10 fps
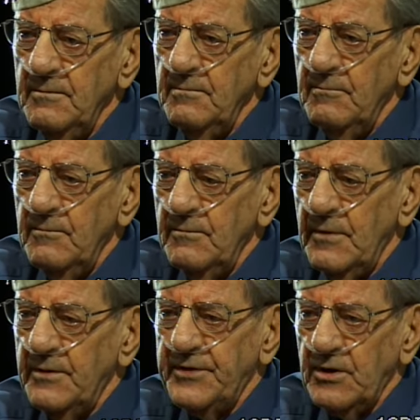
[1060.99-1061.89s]
I think
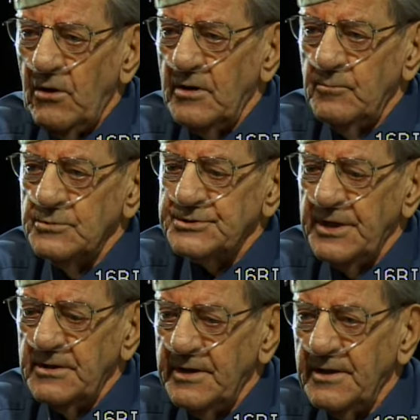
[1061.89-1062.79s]
all of them were scared. Hell,
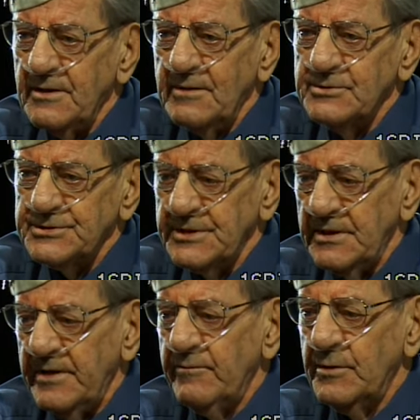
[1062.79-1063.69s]
I was scared. Everybody
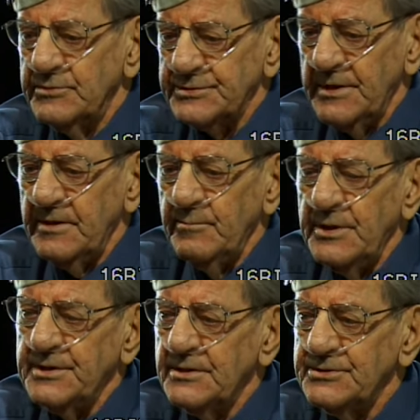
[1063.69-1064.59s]
was scared. Anybody tells
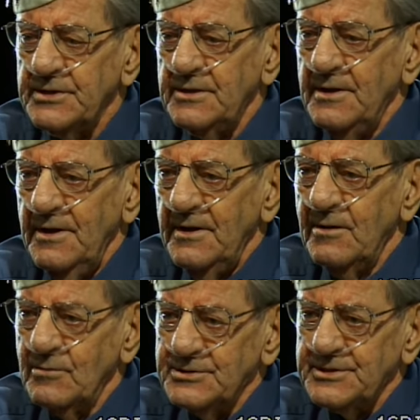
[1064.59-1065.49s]
you they weren't
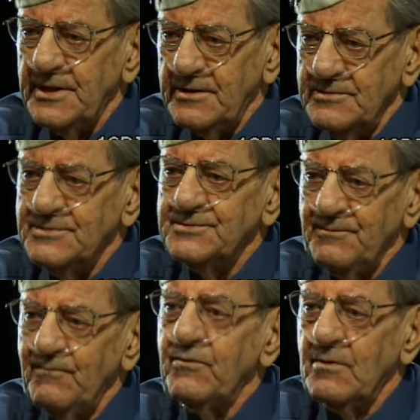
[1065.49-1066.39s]
scared is full of
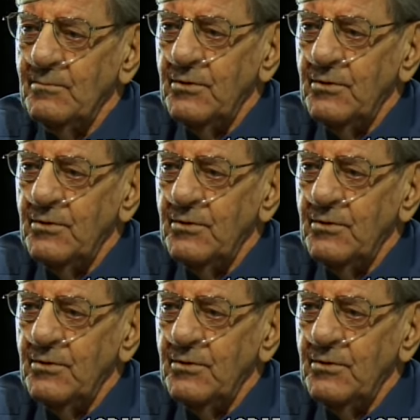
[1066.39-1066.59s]
bull.